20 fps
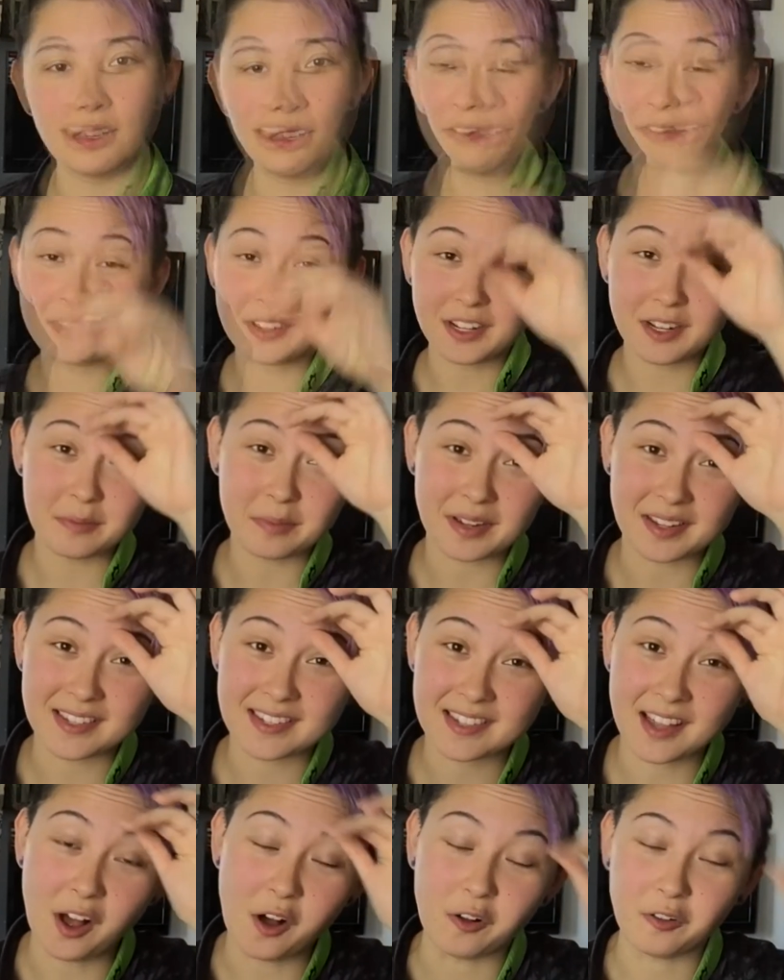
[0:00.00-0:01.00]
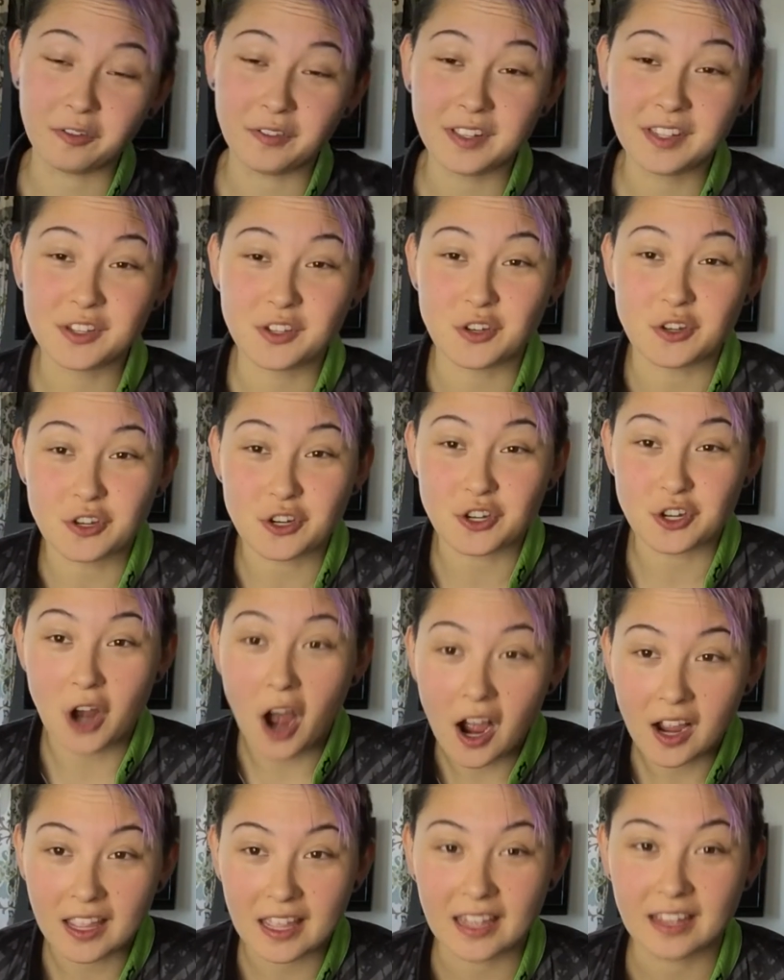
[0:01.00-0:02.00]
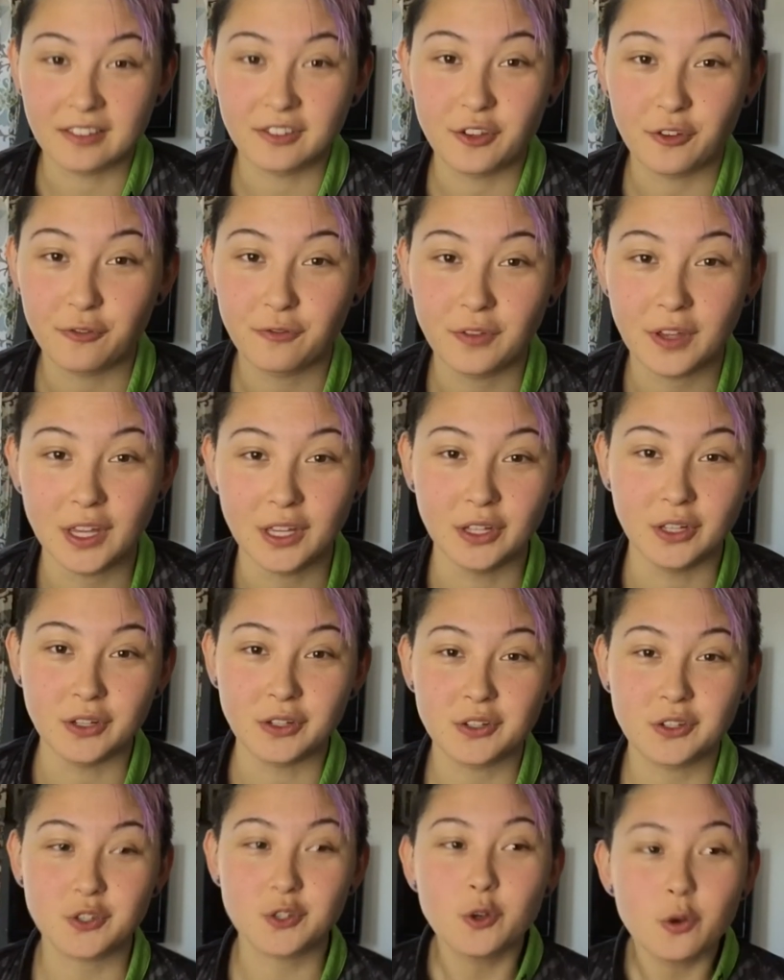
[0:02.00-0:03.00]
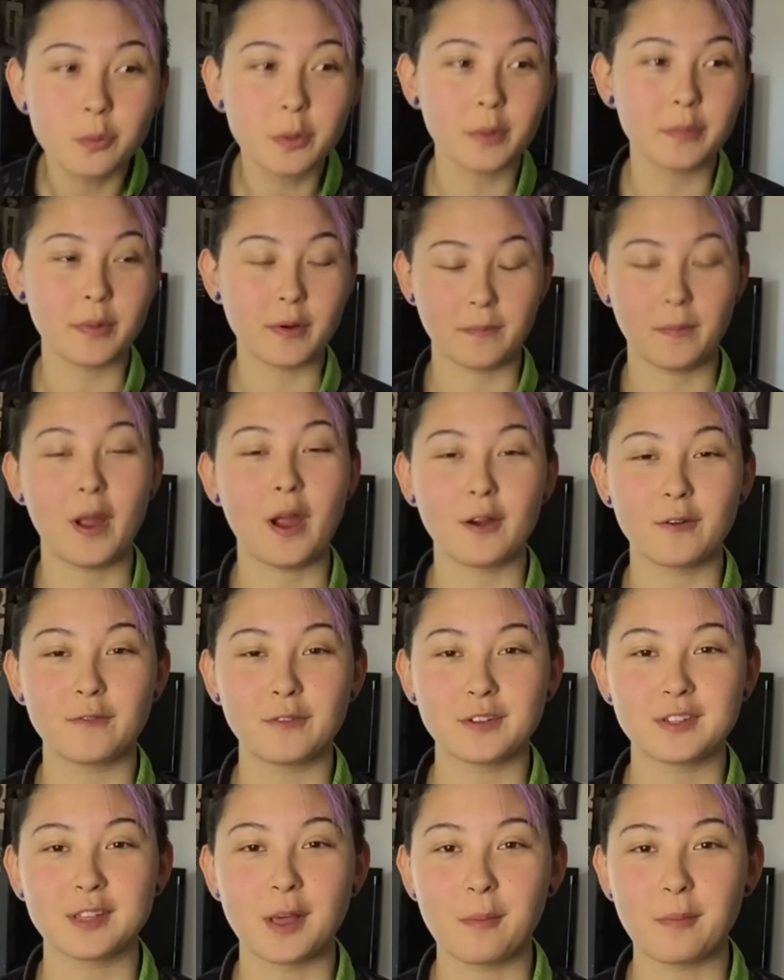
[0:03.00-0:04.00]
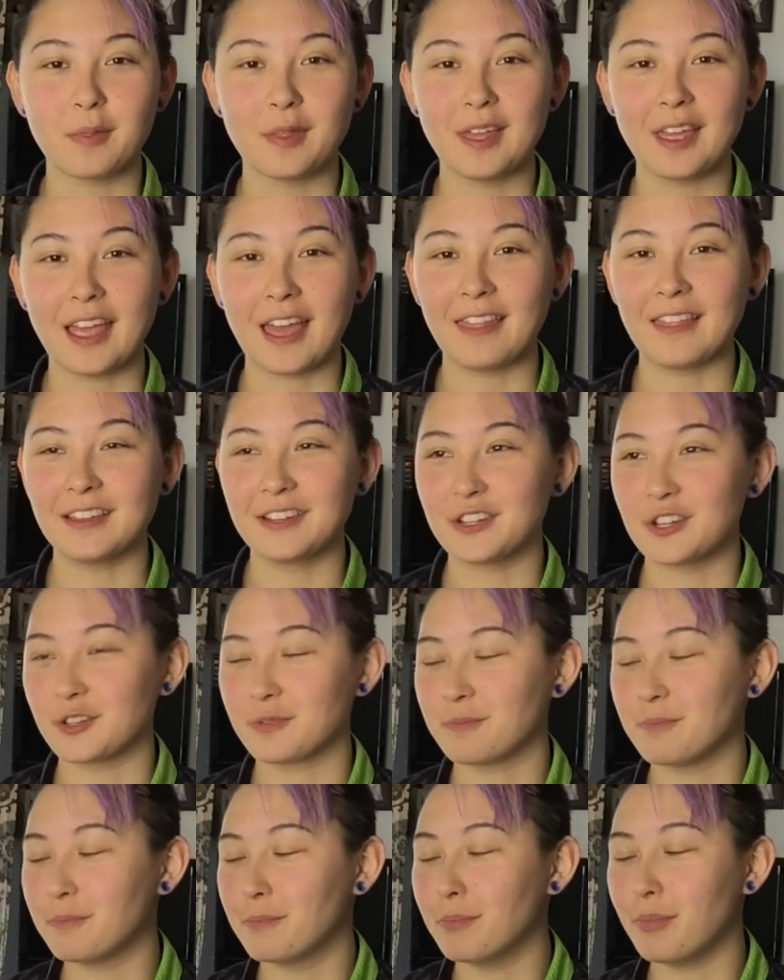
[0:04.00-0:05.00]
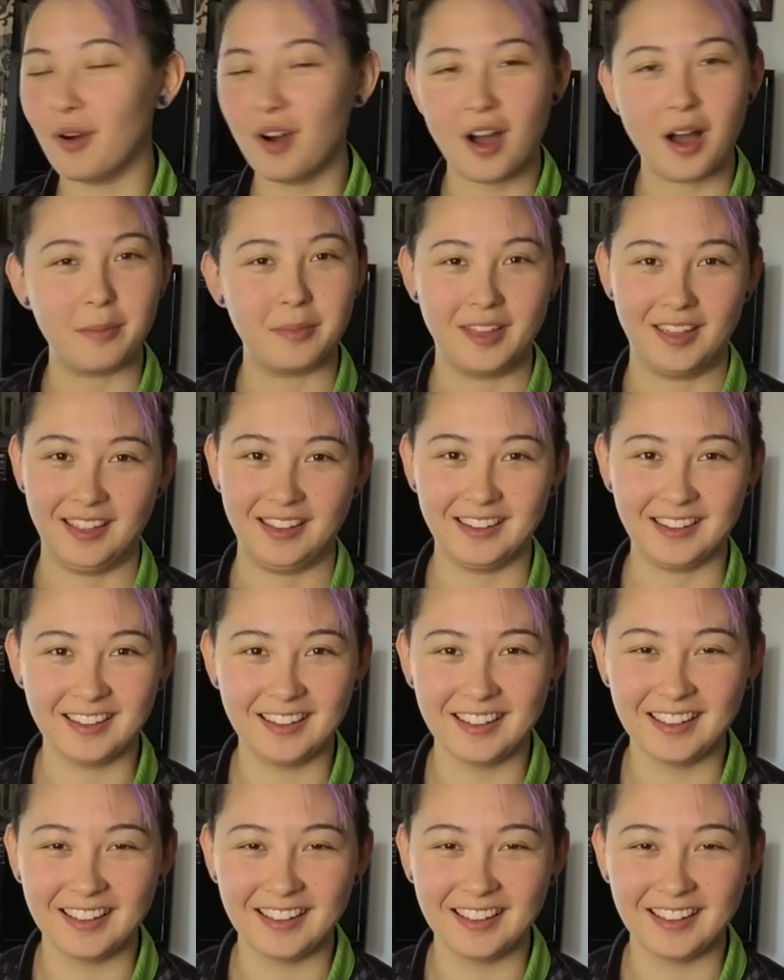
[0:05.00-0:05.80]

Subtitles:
I've done it myself. It's shocking to feel super prepared for something and then just bomb it.